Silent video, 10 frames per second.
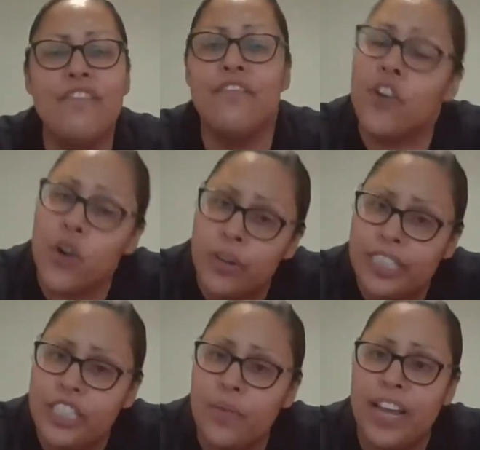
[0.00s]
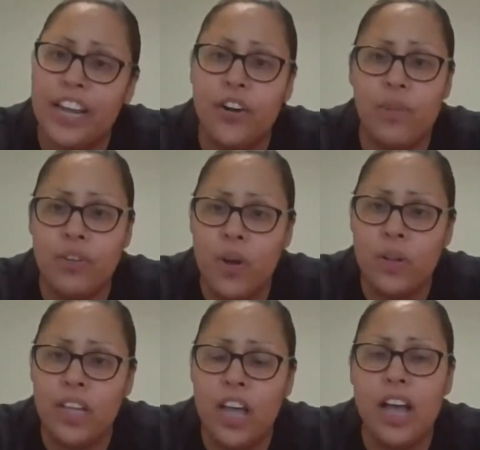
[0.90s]
fruits to it,
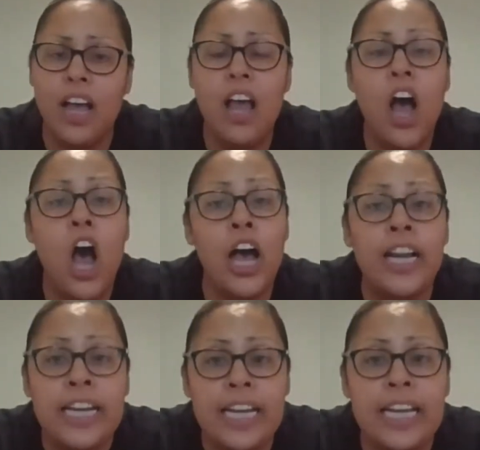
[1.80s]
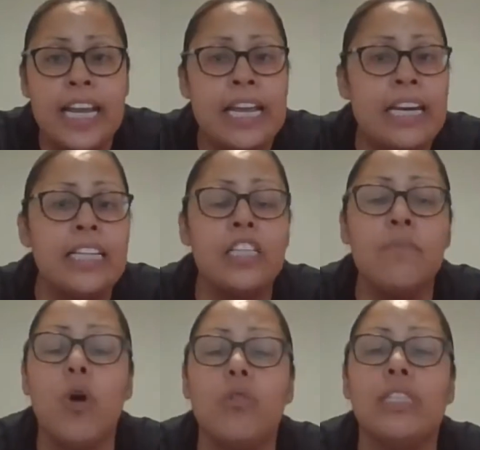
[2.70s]
granola, honey. It is the
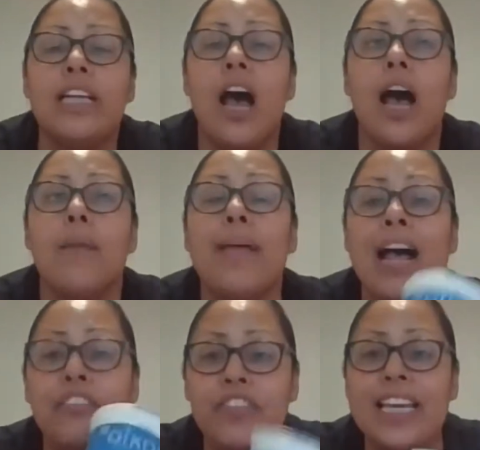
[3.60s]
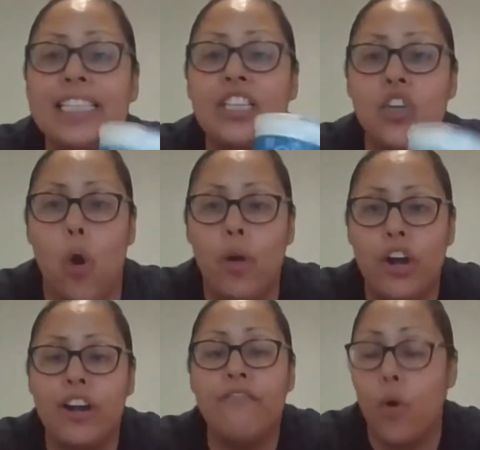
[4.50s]
most healthiest
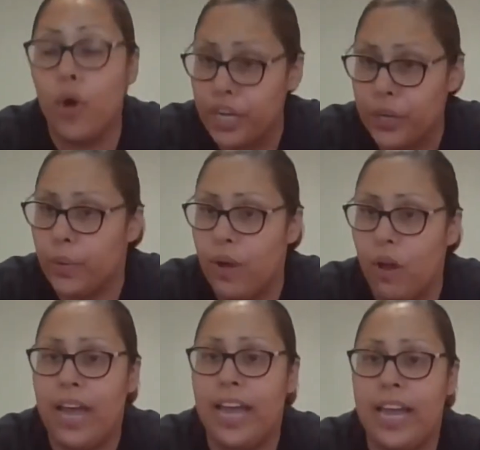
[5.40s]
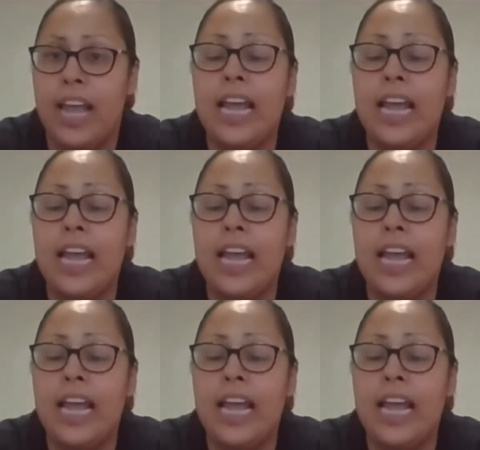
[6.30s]
yogurt for you, okay?